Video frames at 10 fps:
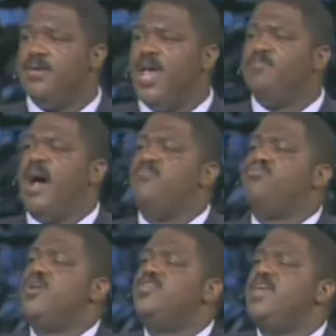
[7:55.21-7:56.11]
And by
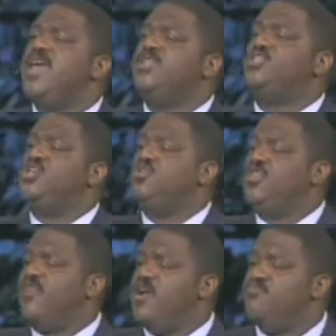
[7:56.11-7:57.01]
breathing into you
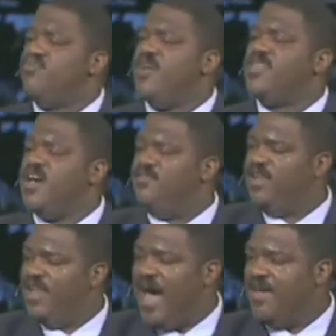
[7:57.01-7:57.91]
the very breath of
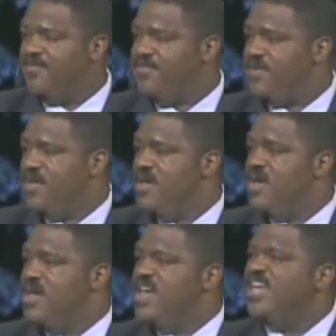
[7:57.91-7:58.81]
life,
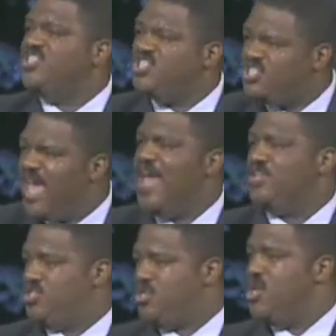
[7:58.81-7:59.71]
he
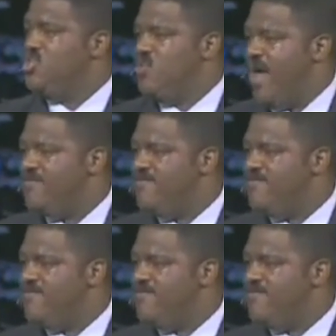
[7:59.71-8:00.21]
says you have